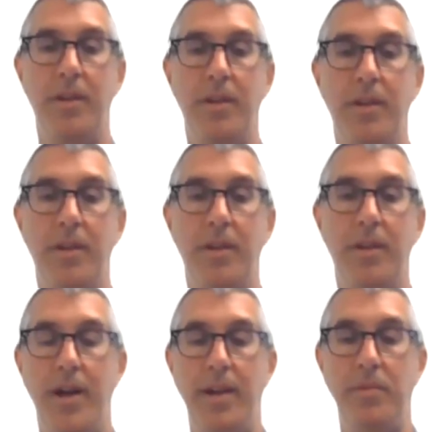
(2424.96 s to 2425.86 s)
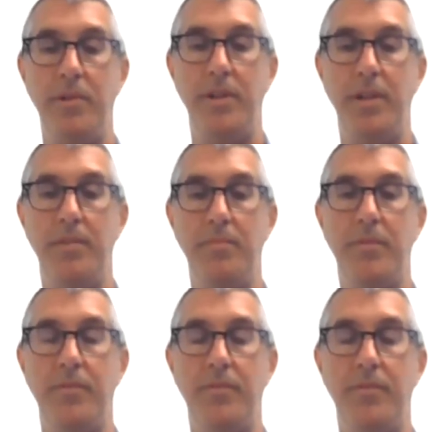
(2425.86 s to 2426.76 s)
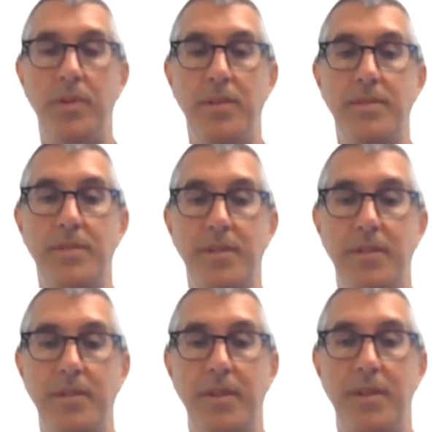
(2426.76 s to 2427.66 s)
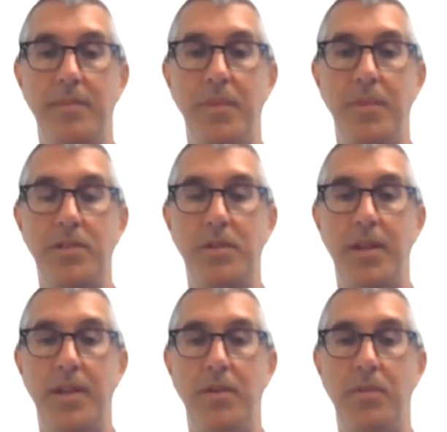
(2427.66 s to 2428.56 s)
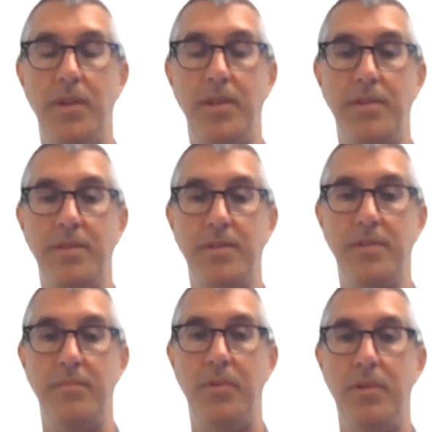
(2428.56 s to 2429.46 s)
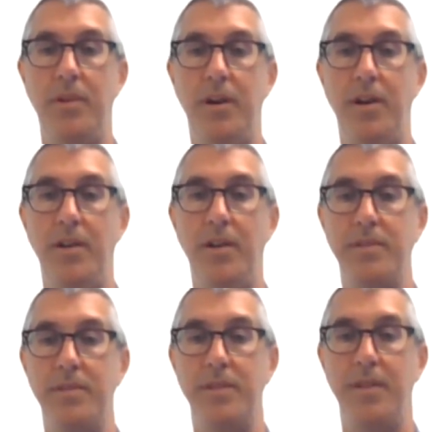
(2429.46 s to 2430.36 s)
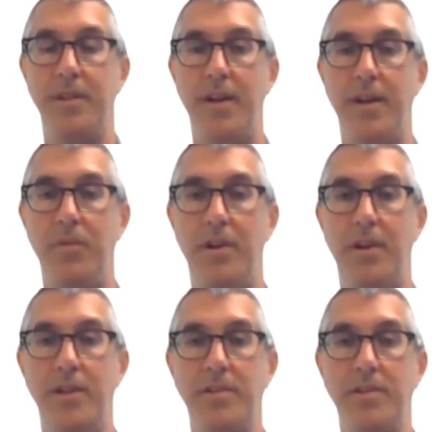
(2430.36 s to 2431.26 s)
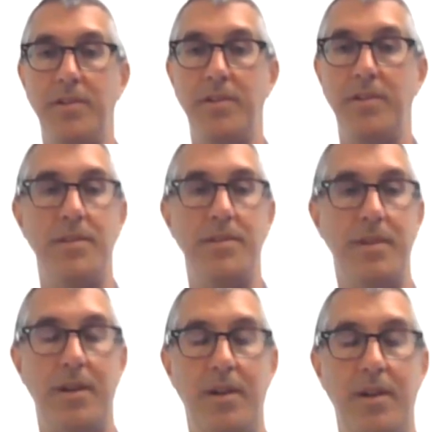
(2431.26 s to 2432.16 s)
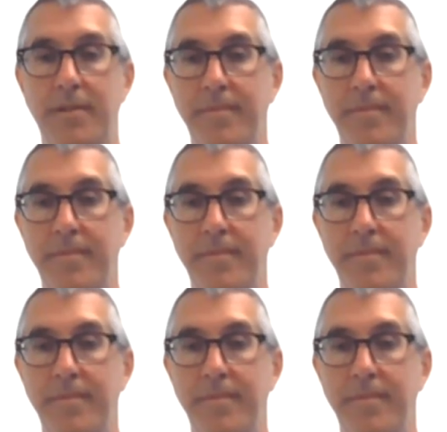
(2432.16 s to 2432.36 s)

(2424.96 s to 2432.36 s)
you know reliability and performance and and make sure they know that this is important to us and and kind of what our expectations are.